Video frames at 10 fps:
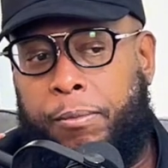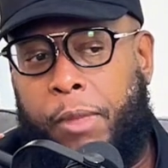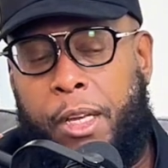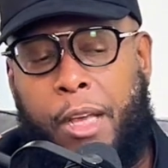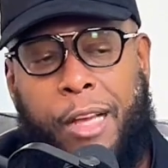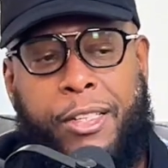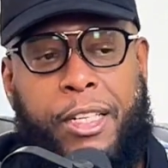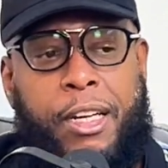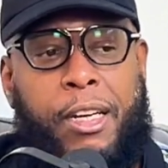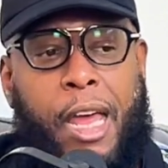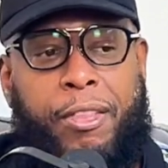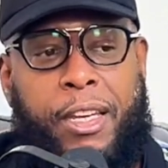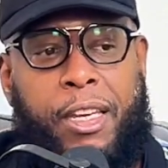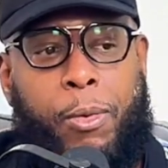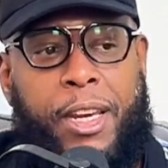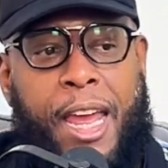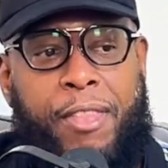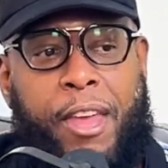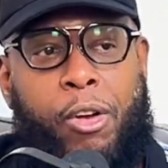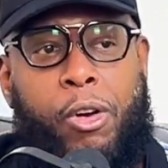Yasin, I think he already had
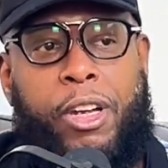that hook